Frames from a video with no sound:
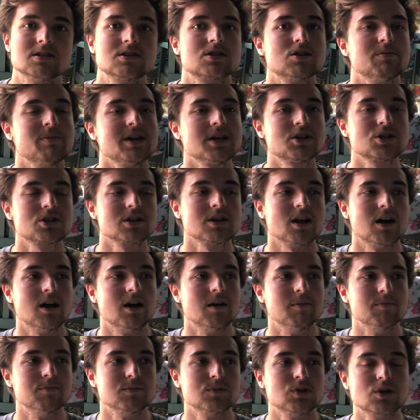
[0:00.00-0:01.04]
So
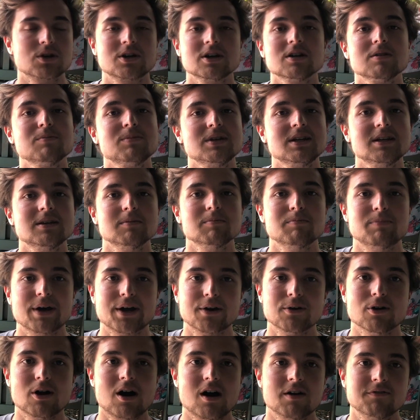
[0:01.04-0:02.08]
you're going to be
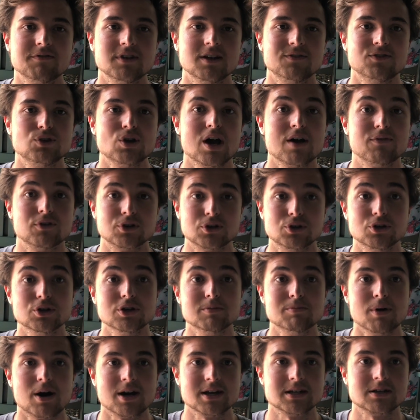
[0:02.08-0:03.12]
better off if you have a
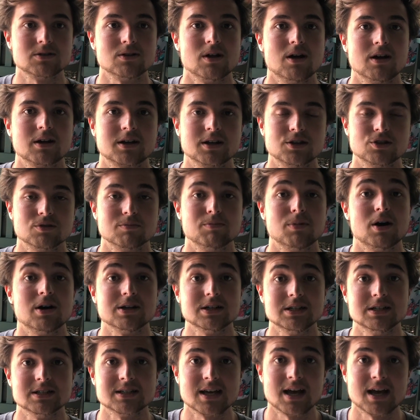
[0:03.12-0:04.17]
good body clock and your body